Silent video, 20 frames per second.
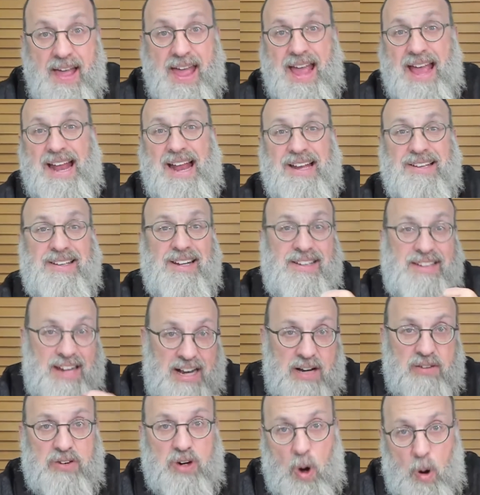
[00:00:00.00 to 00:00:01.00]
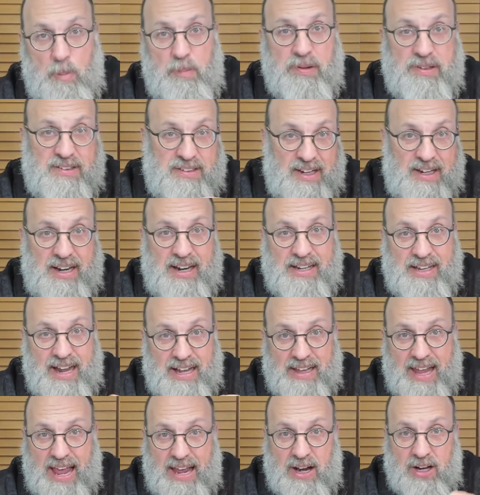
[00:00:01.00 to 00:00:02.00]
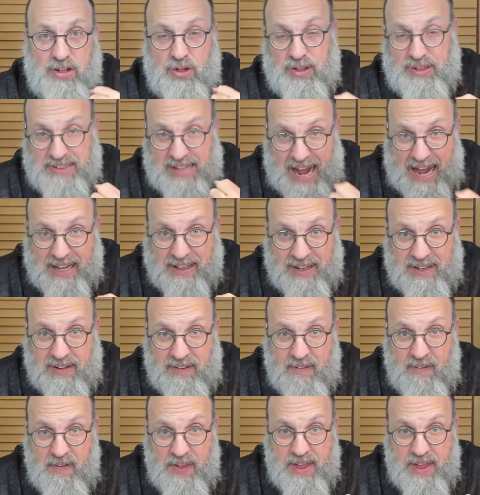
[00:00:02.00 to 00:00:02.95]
it has a din of an open city, and they lay it on Gedalid,